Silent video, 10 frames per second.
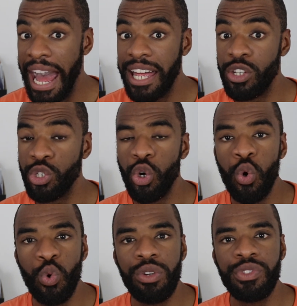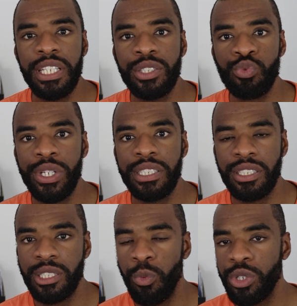And all of these
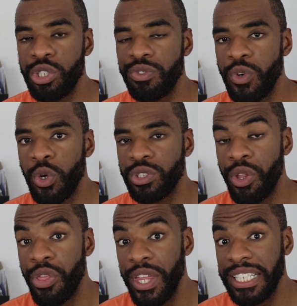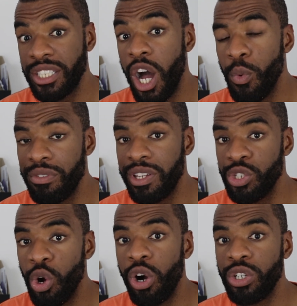reasons, I want you to focus on things that are
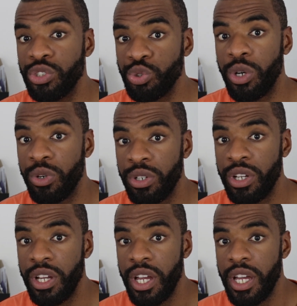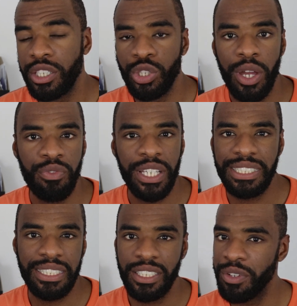within your control. So if
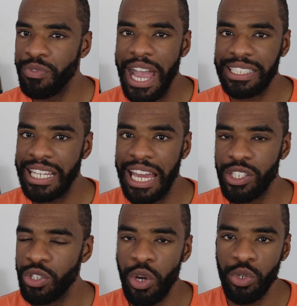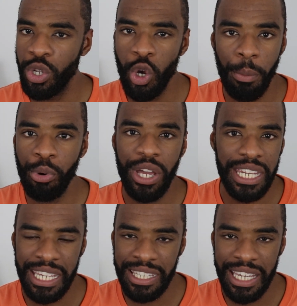it's the fact that, you know, you're not
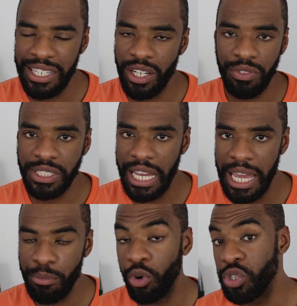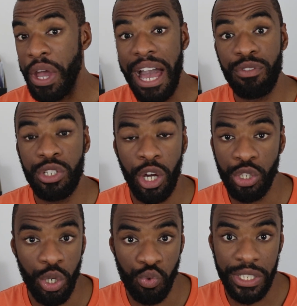putting it in, in enough time or you haven't
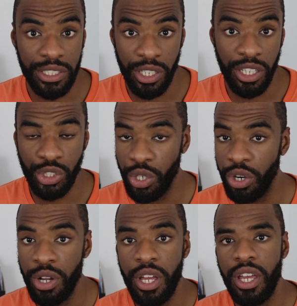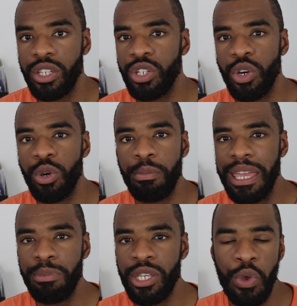done your research or, you know,
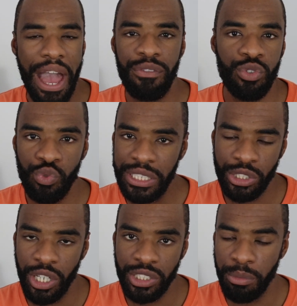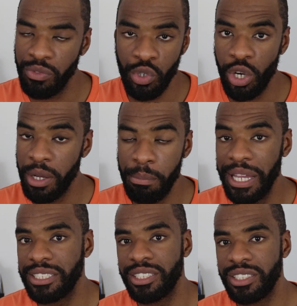maybe you haven't researched some of your
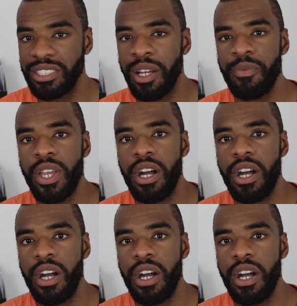competitors,